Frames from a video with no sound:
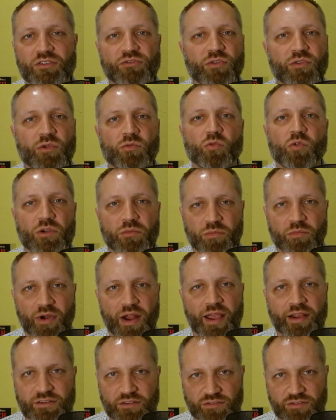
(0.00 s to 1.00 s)
we weren't
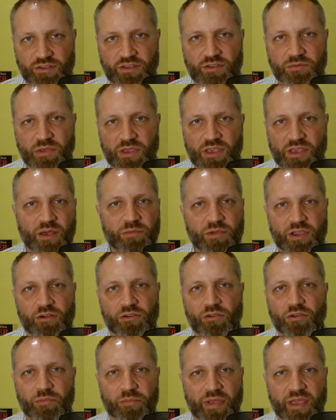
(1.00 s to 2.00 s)
practicing becoming our
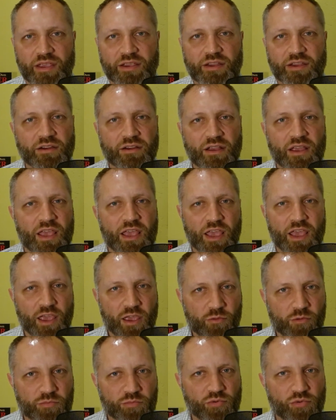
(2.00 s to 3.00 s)
own banker, it
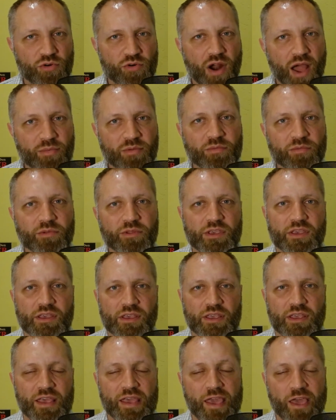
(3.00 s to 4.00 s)
would probably
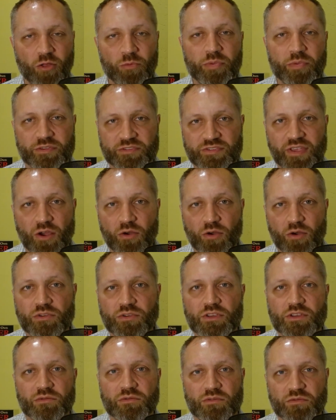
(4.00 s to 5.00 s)
help us out
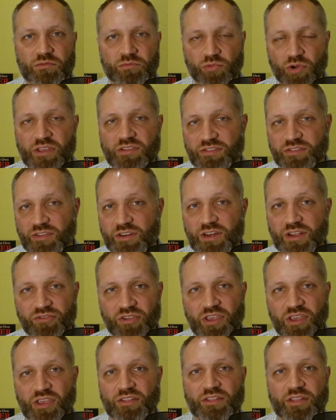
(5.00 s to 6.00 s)
pretty
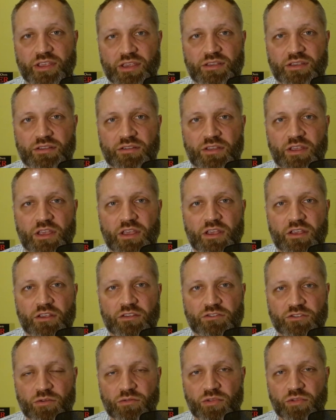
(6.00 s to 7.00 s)
significantly.
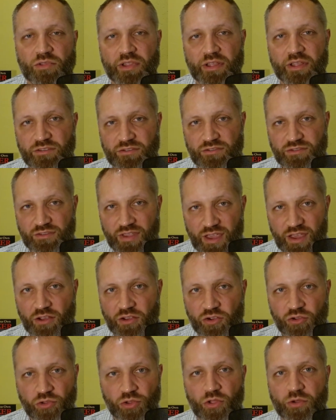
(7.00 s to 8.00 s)
So let's take a
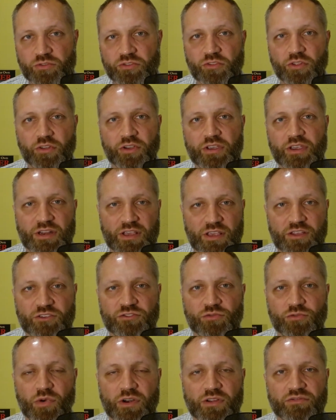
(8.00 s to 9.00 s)
close look at each
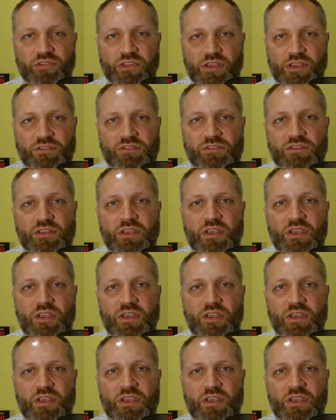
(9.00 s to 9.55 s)
one of these.